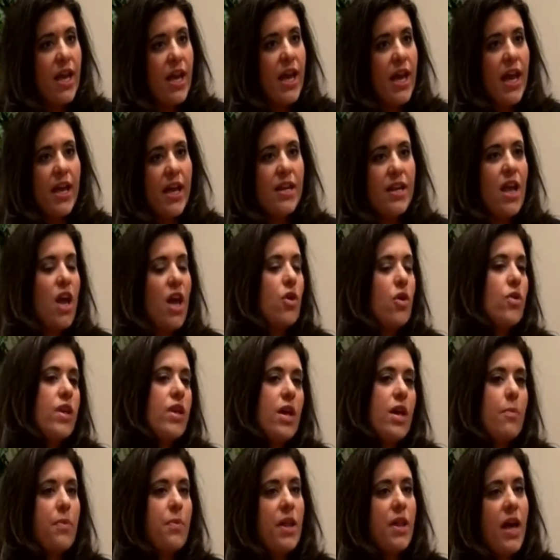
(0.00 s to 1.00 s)
and not only
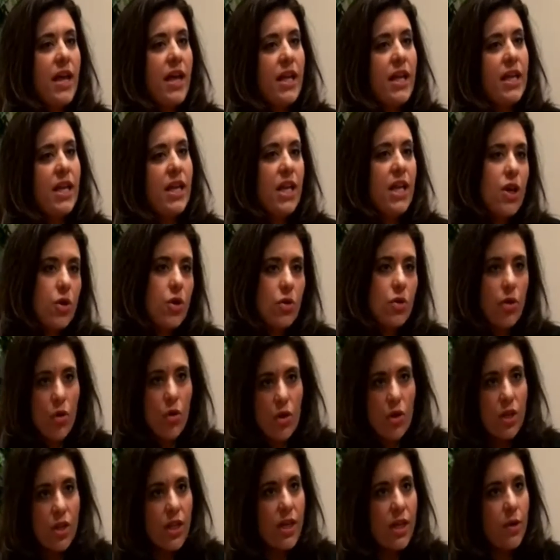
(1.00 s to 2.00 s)
apply it here
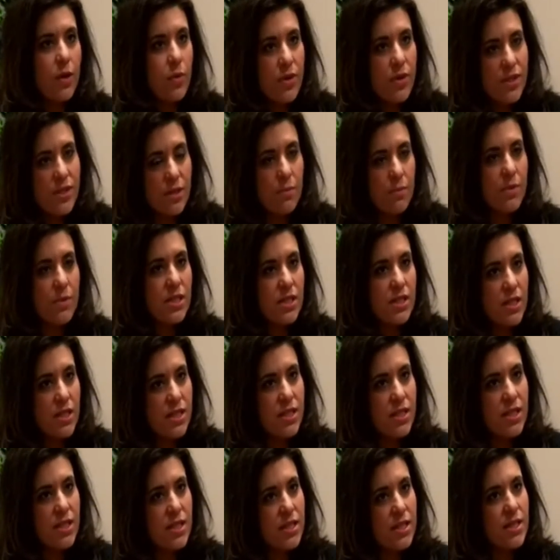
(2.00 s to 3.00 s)
locally with some
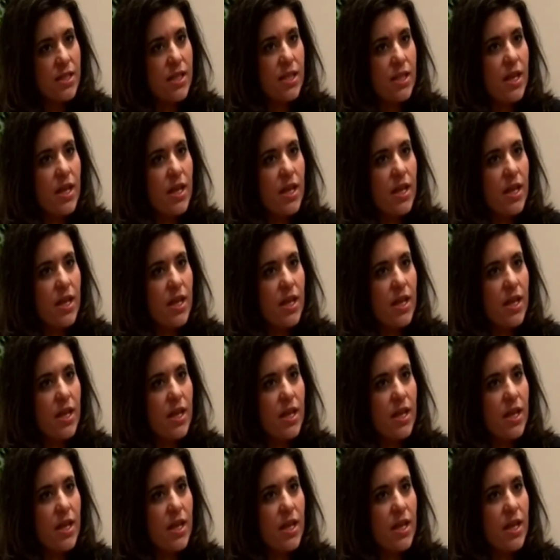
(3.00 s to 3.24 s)
businesses